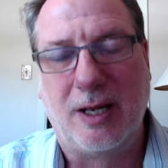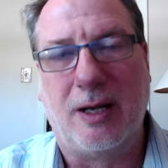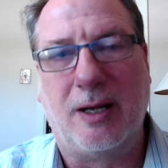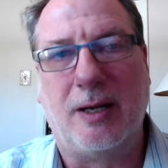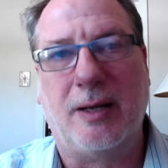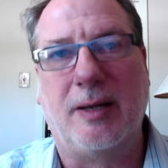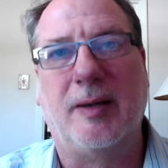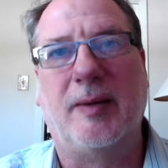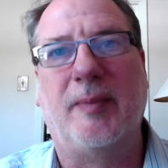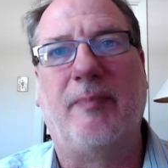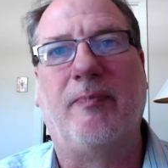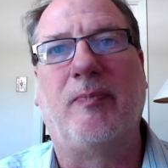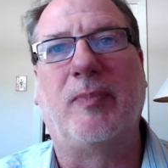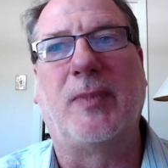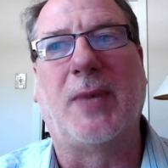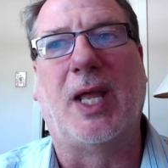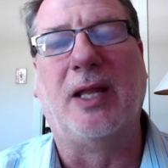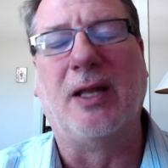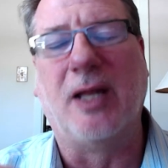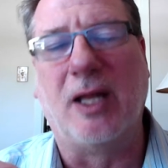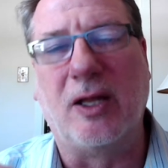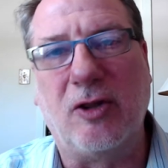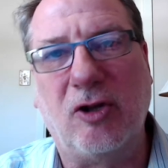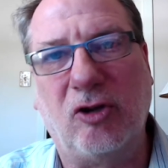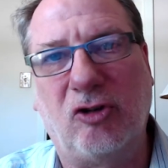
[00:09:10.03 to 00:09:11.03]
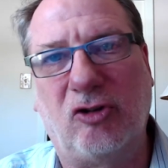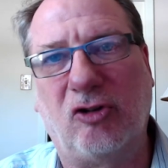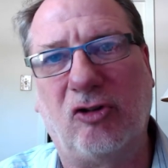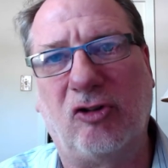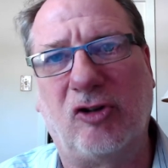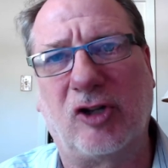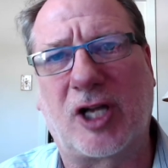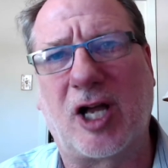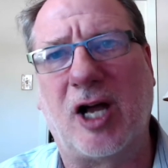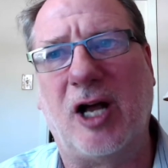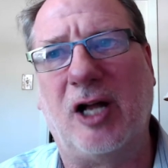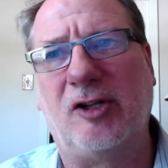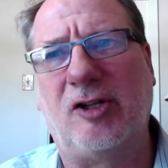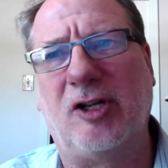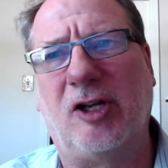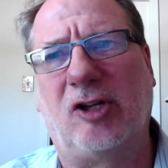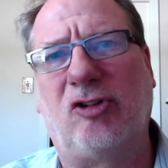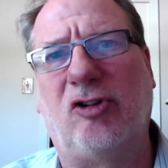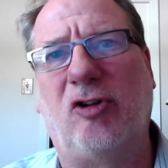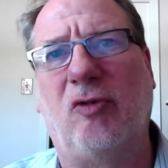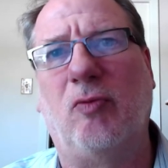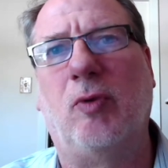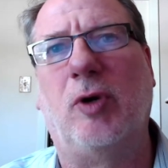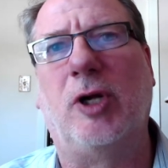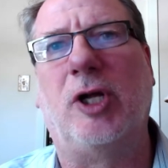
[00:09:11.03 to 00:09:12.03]
um, and, and this is the
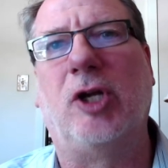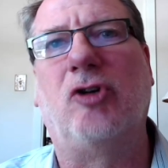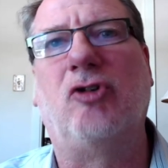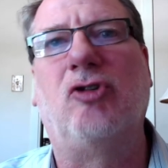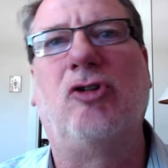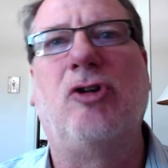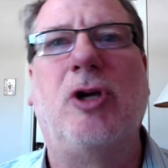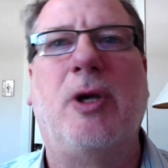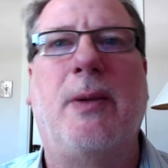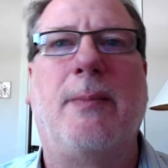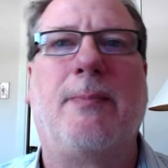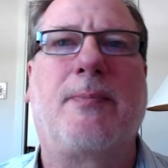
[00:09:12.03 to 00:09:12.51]
context in which